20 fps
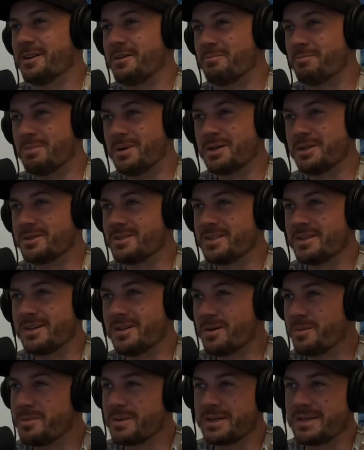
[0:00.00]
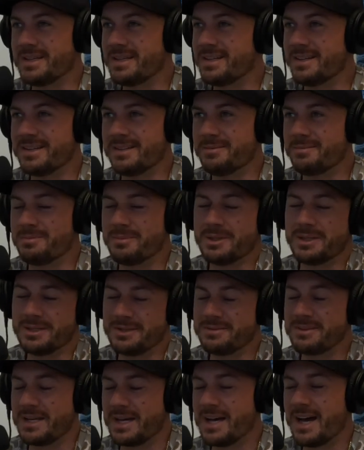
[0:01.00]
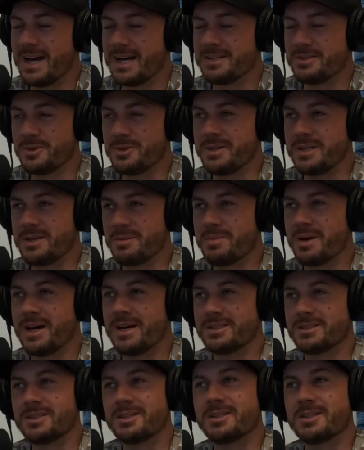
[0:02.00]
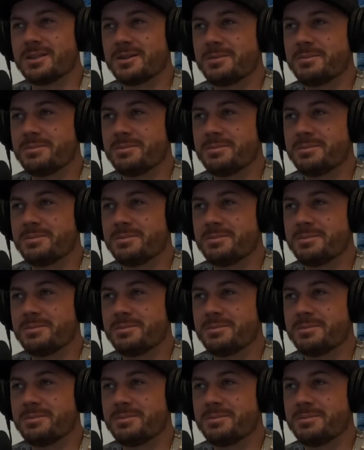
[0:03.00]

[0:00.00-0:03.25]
it. I've busted it up again. But yeah, I do need to patch it up.